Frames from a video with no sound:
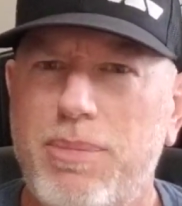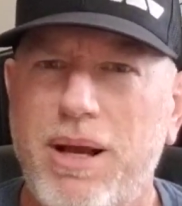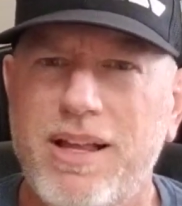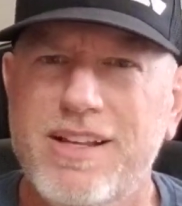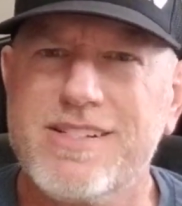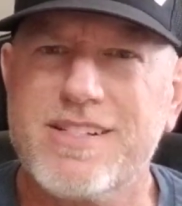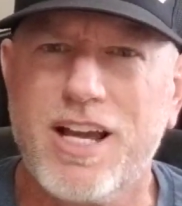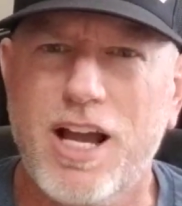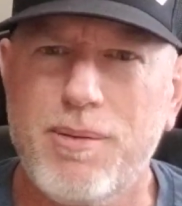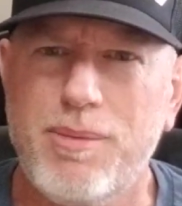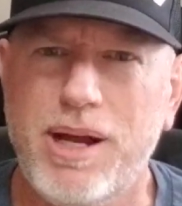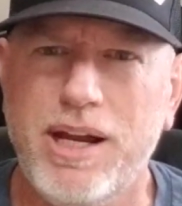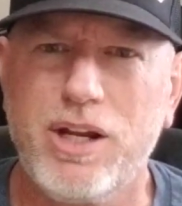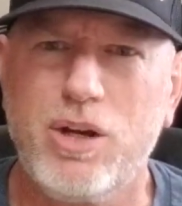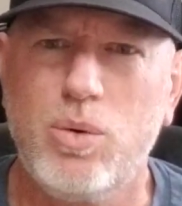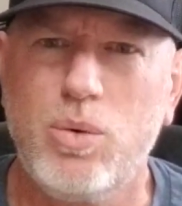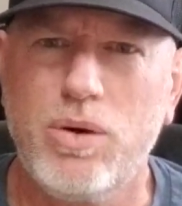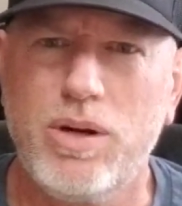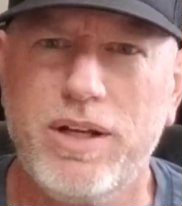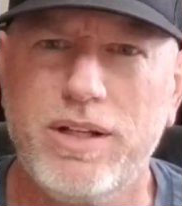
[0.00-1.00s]
by the time I
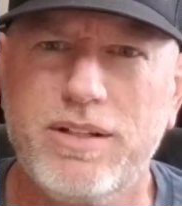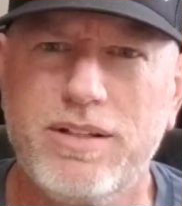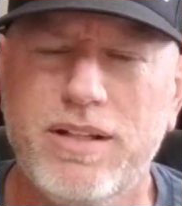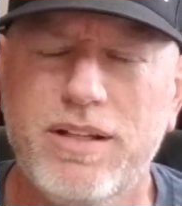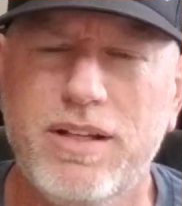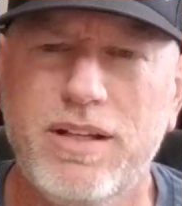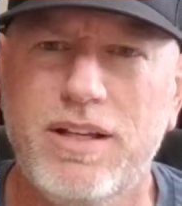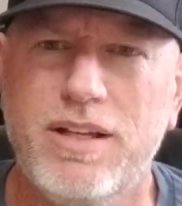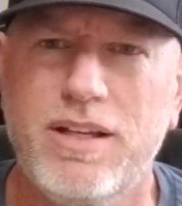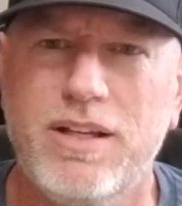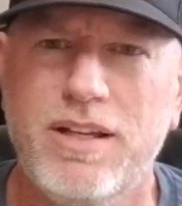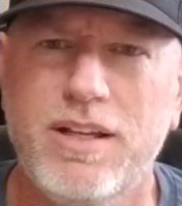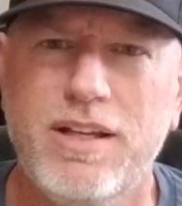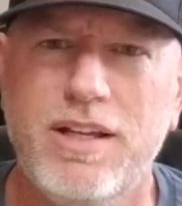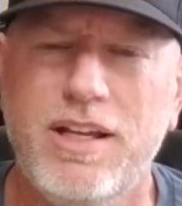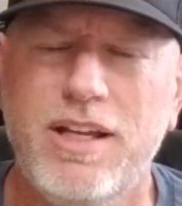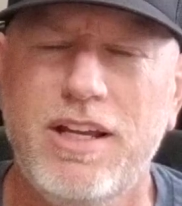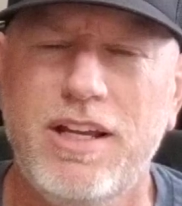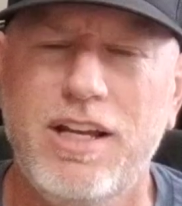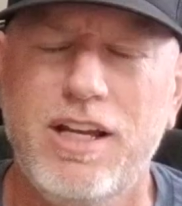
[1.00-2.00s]
quit
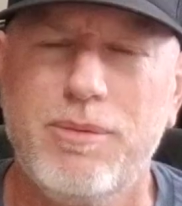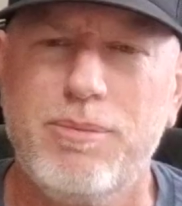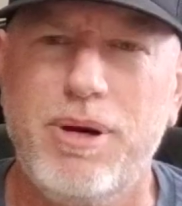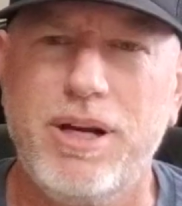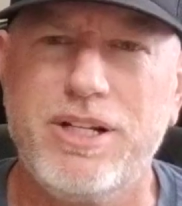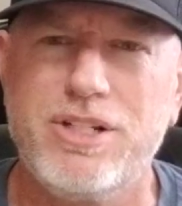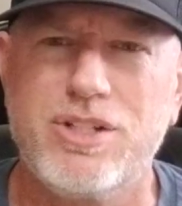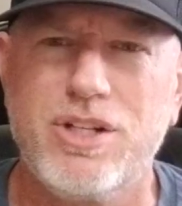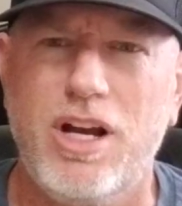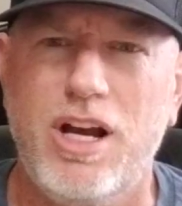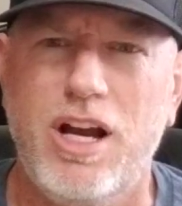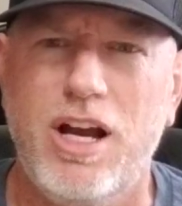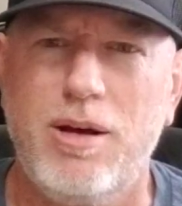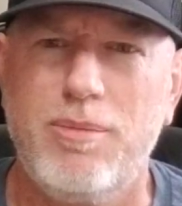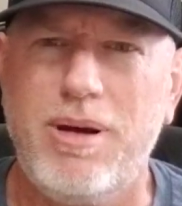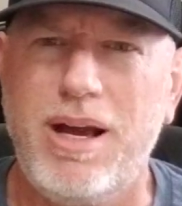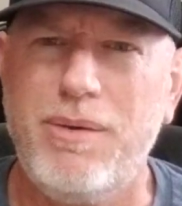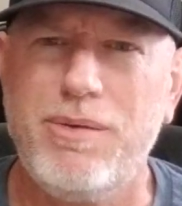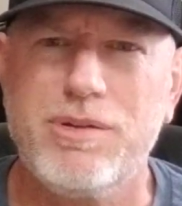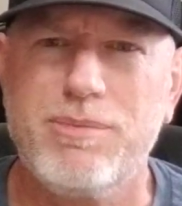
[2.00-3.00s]
my
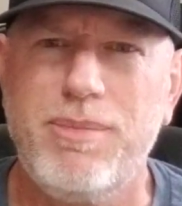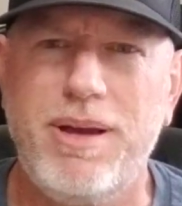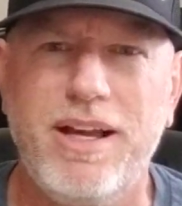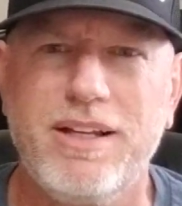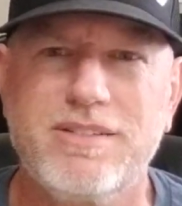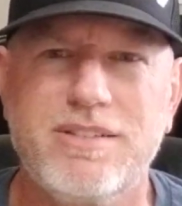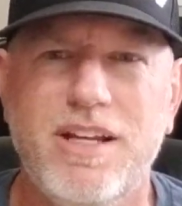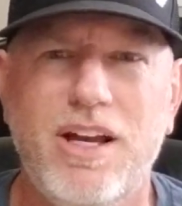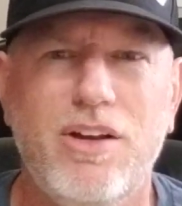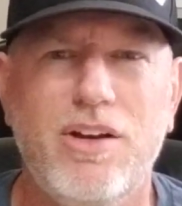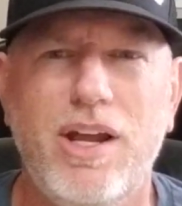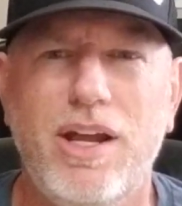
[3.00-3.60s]
job, I was maxed out.